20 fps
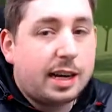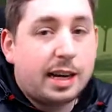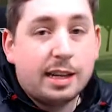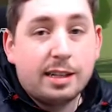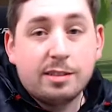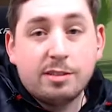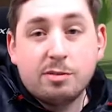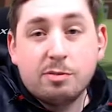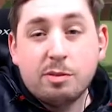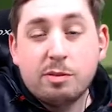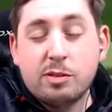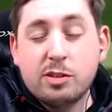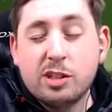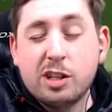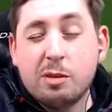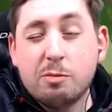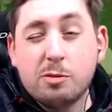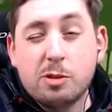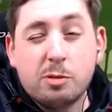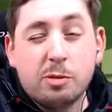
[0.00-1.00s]
and we've
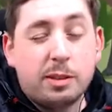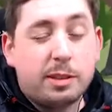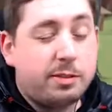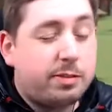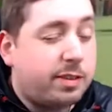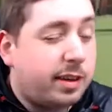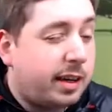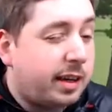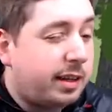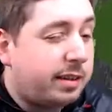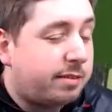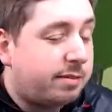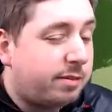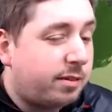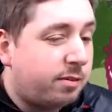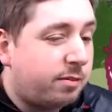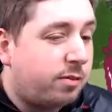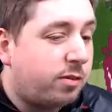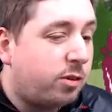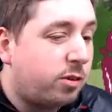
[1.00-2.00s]
slumped to a defeat.
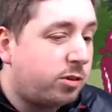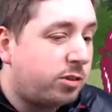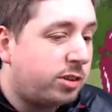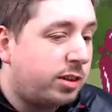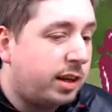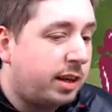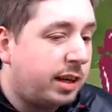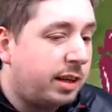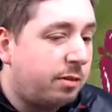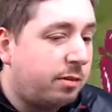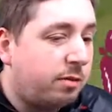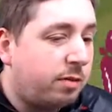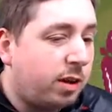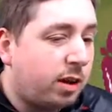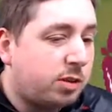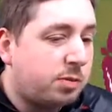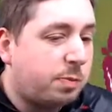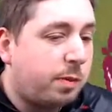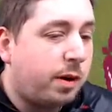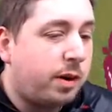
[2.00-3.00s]
Unfortunately, we've
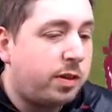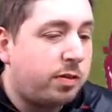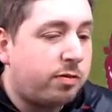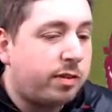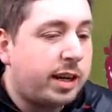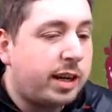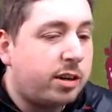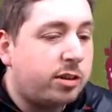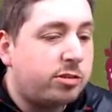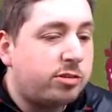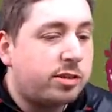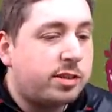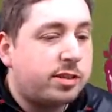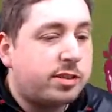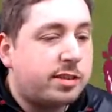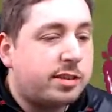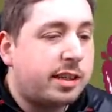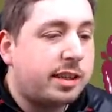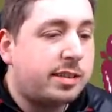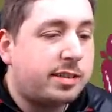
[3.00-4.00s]
lost by
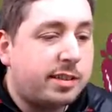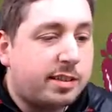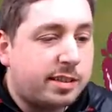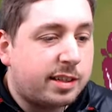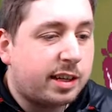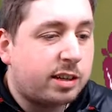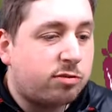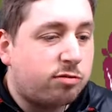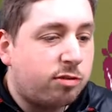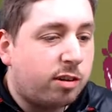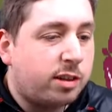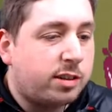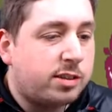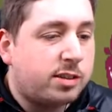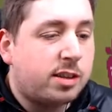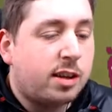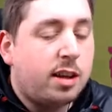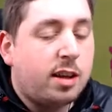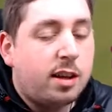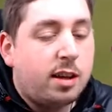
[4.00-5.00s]
366
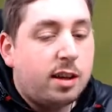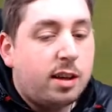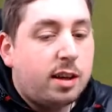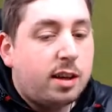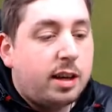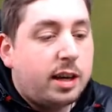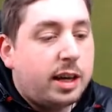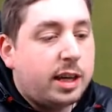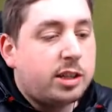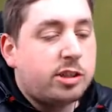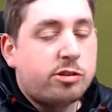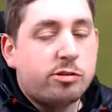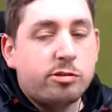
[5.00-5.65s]
runs. In